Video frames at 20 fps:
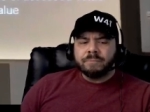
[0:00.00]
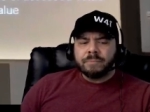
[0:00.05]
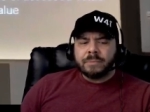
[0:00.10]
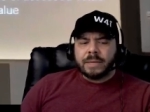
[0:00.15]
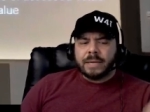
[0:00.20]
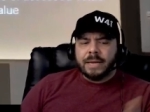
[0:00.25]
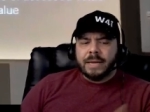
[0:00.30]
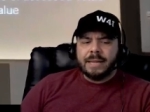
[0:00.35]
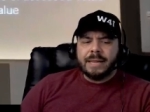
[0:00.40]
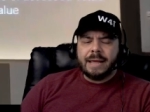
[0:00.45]

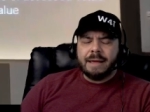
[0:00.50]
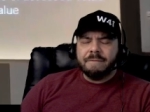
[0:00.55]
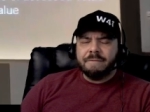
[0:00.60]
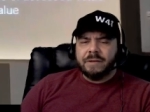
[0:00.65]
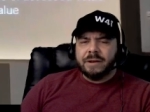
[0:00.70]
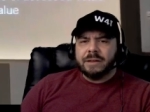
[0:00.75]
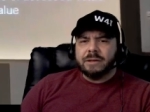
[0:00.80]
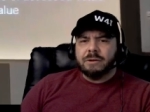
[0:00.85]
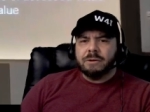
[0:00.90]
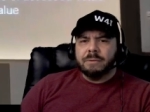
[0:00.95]
In that
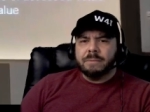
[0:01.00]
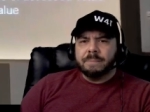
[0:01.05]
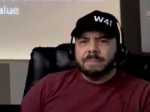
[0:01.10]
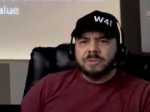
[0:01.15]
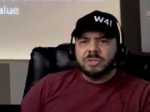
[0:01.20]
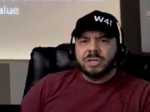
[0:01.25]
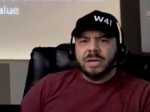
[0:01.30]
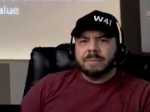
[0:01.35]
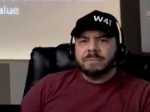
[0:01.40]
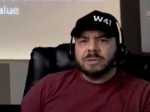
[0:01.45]
video,
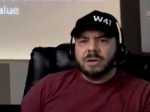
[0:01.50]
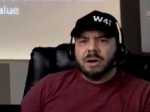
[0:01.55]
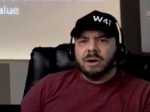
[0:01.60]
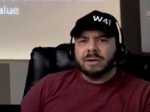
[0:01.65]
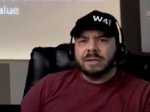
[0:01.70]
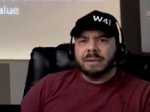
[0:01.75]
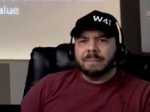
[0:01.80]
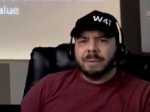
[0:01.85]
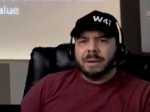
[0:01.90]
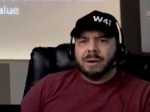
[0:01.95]
Jeb
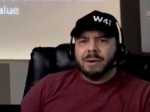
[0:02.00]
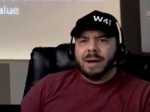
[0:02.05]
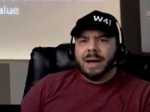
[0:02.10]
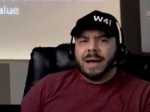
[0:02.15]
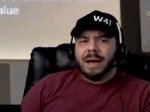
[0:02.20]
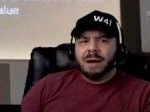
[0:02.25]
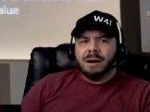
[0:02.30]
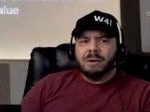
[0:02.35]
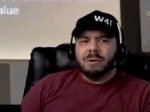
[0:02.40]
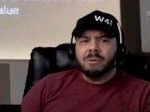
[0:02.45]
talks about
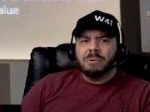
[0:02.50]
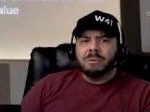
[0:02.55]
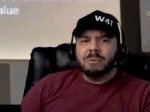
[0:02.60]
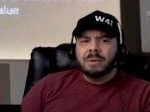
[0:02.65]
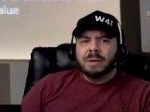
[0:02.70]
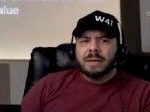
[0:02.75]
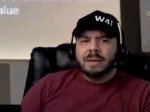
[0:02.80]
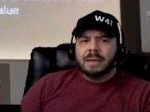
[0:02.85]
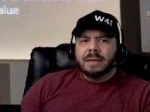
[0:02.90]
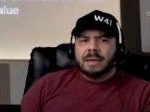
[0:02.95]
how
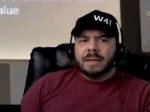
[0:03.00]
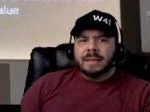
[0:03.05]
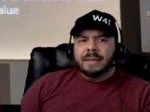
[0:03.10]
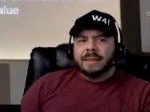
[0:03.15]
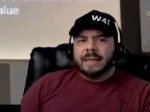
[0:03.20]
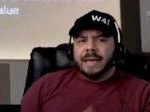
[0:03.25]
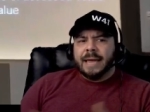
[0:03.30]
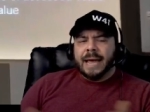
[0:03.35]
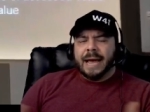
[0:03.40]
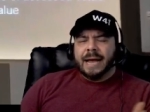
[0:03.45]

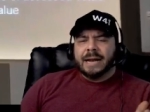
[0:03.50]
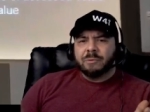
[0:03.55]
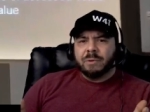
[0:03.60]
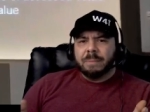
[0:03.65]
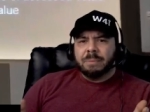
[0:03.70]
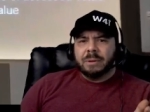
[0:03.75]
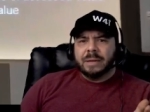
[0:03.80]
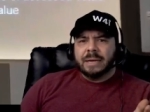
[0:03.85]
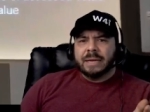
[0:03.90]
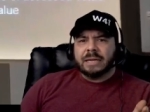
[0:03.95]
they had to
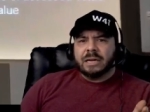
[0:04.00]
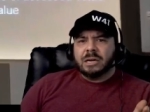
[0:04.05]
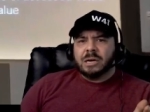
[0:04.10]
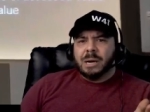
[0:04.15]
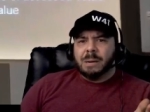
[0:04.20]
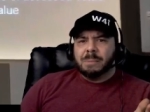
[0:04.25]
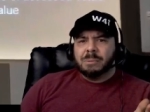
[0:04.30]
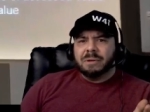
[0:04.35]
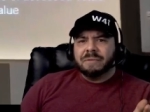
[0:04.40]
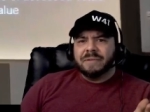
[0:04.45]
replace a
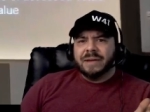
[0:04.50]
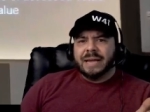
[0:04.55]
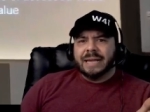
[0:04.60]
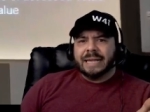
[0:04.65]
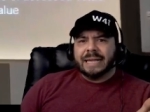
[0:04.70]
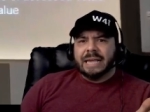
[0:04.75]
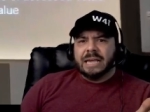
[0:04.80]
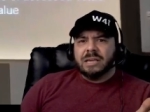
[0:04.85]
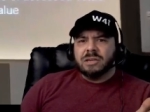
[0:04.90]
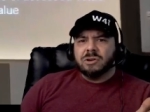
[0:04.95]
couple of
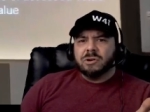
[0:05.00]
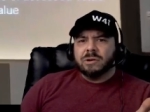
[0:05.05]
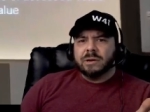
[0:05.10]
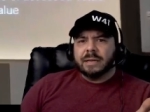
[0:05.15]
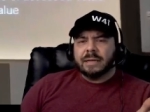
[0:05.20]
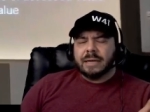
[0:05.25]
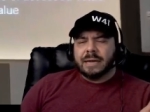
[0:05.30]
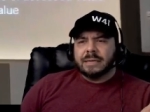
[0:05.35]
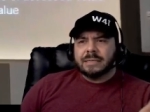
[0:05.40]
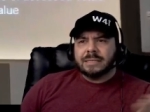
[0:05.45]
AC
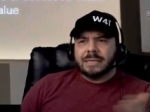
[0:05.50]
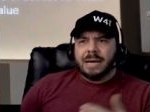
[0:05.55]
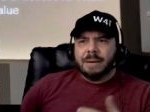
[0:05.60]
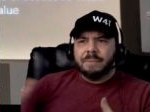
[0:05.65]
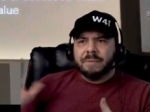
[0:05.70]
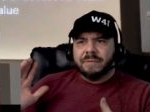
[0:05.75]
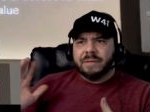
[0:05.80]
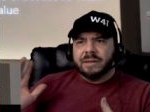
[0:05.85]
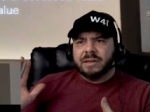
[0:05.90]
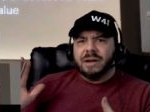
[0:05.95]
units on top
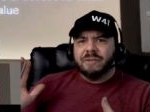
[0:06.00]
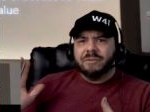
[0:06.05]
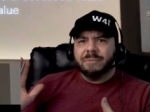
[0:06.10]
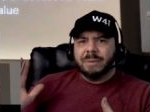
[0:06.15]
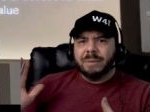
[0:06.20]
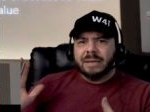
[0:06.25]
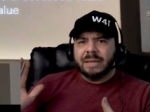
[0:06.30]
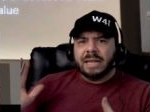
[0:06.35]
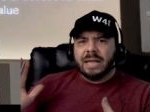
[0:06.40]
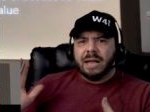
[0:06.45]
of the
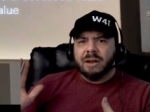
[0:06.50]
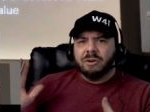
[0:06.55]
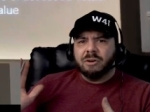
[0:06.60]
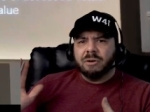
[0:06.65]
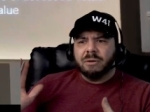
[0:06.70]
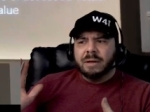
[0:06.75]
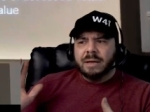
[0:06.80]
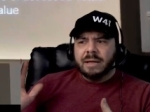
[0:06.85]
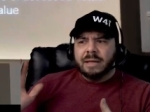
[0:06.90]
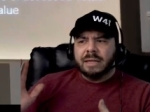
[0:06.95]
government
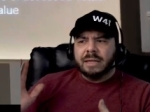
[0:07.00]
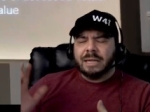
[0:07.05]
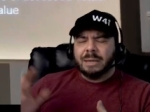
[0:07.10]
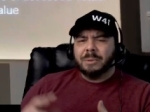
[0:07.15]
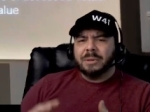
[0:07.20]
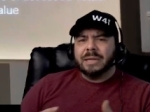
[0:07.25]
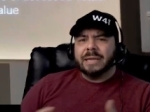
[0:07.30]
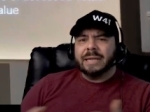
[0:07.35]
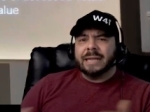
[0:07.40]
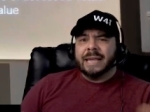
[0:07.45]
center. Some
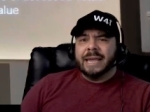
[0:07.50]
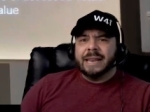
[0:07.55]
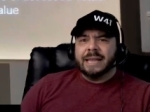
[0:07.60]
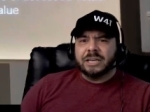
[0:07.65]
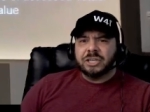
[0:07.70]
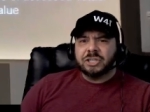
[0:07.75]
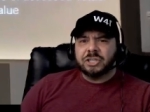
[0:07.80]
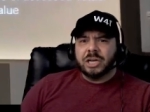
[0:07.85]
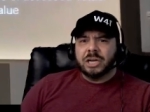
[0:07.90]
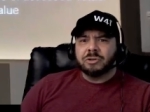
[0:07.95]
of these heat
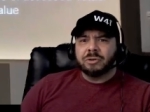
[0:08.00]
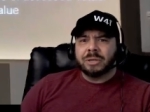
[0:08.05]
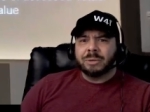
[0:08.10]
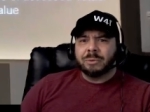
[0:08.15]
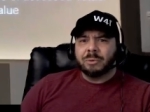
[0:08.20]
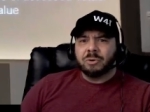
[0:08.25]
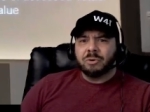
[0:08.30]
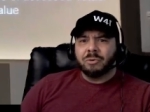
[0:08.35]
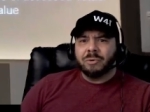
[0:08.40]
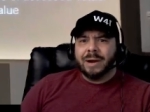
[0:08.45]
exchangers
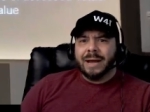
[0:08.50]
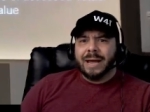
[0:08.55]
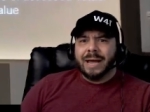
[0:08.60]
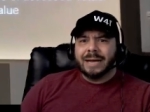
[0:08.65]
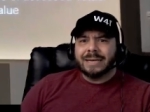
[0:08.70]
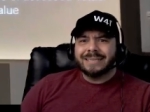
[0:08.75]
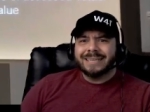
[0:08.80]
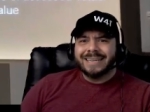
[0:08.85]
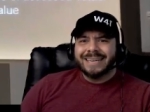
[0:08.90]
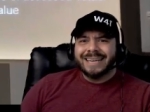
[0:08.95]
were
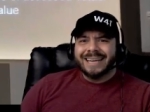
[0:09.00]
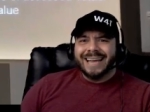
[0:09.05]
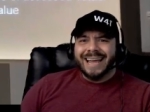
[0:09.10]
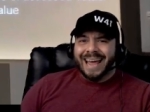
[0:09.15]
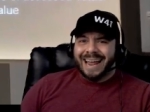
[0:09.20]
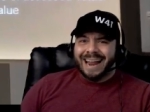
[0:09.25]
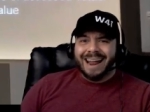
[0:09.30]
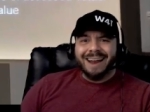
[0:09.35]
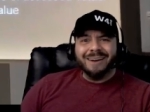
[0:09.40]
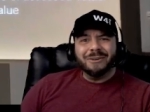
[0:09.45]
cracked.
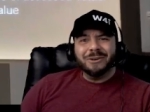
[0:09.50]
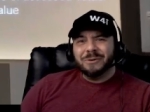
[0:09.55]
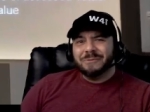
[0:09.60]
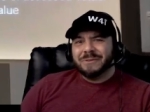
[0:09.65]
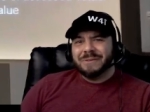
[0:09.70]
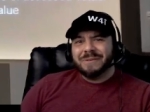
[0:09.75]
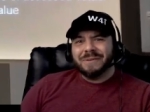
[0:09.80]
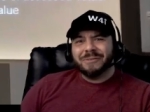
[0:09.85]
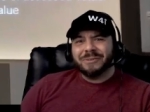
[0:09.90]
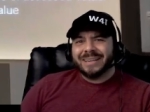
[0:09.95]
And I don't know if
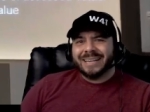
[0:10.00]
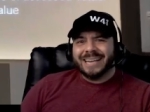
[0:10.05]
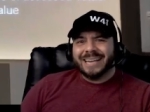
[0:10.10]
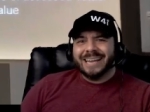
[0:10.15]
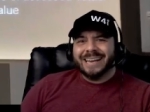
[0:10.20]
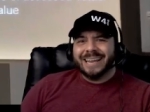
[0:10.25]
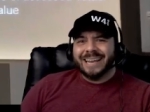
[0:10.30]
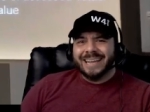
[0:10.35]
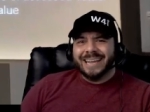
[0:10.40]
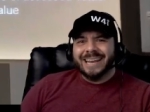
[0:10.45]
you've ever seen
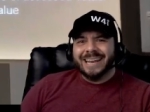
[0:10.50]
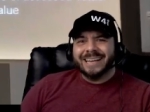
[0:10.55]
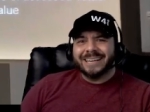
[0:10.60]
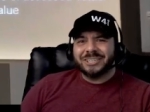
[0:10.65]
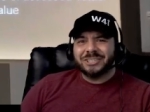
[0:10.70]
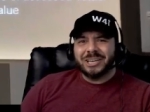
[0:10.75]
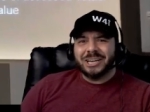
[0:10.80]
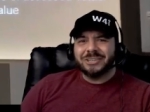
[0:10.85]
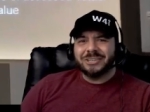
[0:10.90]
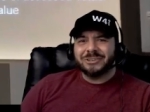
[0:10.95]
a heat
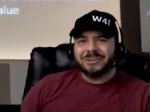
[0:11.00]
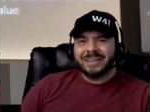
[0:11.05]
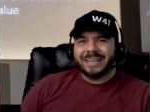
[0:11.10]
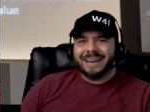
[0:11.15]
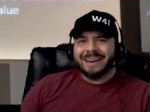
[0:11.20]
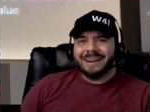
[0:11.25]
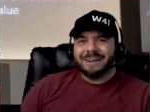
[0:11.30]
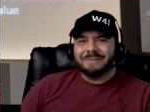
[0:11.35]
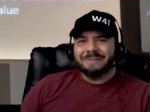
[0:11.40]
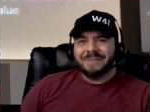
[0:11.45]
exchanger
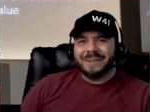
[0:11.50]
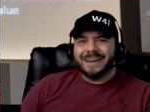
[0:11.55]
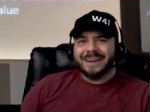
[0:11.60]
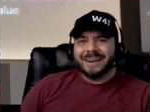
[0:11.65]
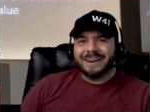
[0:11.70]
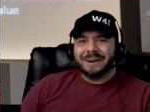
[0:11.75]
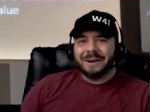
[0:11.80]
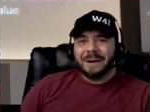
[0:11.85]
set on fire,